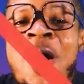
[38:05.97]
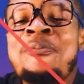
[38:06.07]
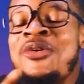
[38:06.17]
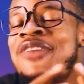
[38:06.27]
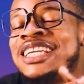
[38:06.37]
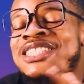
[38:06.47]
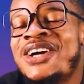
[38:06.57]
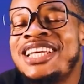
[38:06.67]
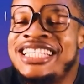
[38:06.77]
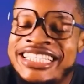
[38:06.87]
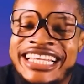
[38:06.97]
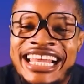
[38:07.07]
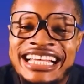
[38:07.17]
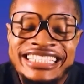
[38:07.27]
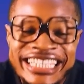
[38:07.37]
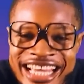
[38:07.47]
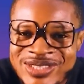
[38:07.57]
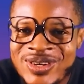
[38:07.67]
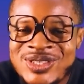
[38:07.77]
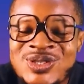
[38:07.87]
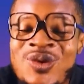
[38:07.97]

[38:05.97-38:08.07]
Hope you've enjoyed this class. Guess what?